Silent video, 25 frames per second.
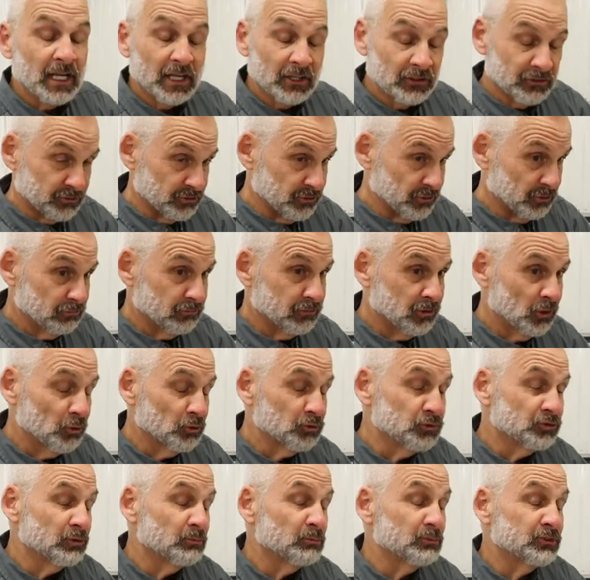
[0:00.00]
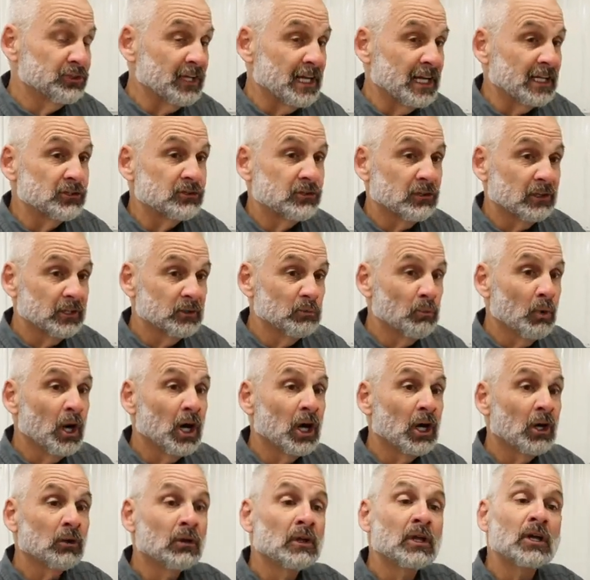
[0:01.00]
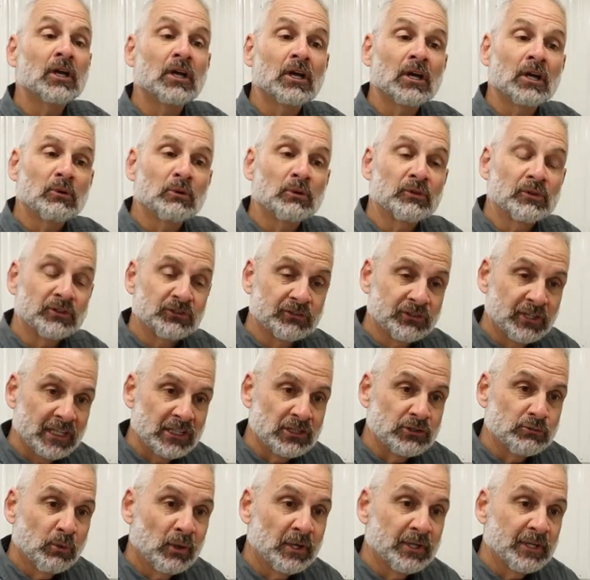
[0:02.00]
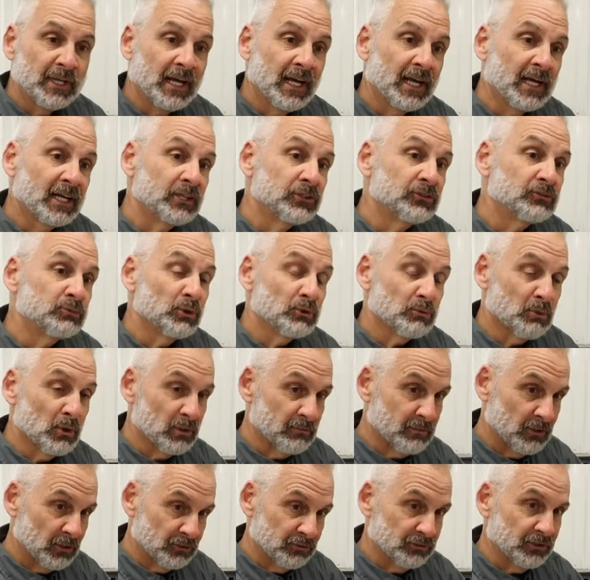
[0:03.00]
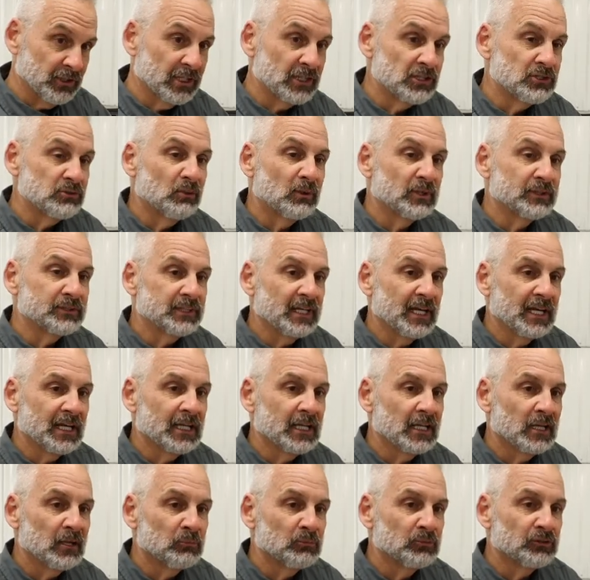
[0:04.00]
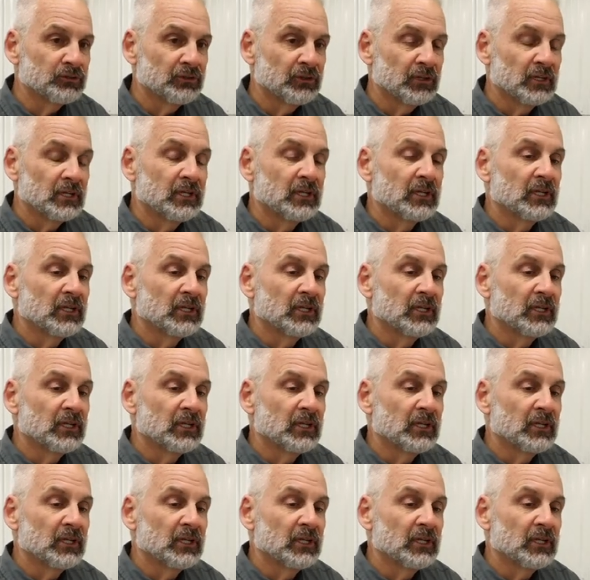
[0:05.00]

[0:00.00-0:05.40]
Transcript: It still flows substantially well with the stage one heads, with one of our stage one cams,